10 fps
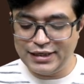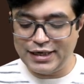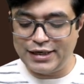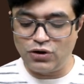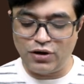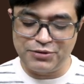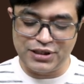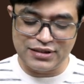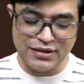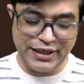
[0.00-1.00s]
and
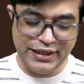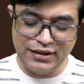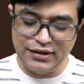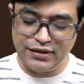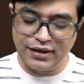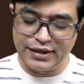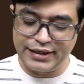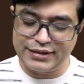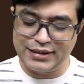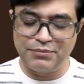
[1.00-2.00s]
options like none
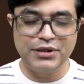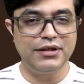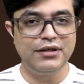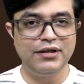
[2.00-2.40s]
except.